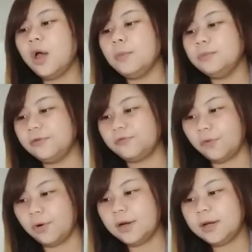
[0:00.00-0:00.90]

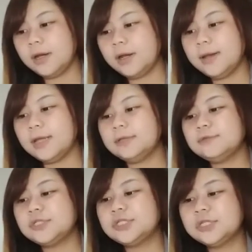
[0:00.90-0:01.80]
Before, it
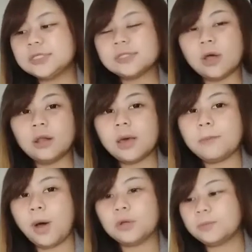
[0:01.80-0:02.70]
was just all
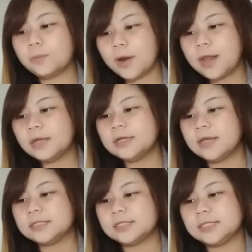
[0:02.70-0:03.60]
about brand
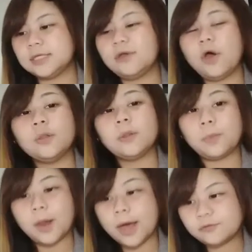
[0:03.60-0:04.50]
identity on the
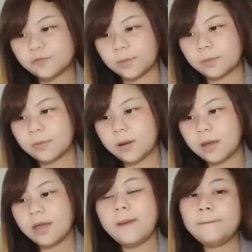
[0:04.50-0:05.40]
platform,
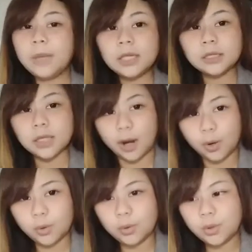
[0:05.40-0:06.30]
but
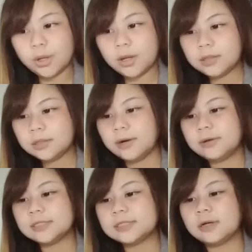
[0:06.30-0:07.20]
now there
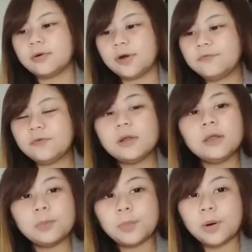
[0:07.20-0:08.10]
is a referral
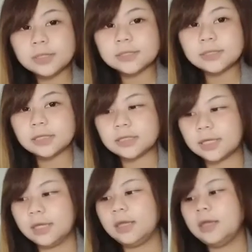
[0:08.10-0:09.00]

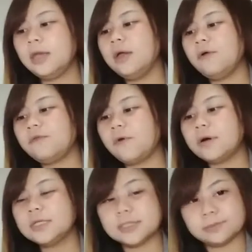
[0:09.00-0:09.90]
opportunity for
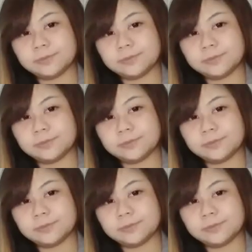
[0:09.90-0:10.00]
them.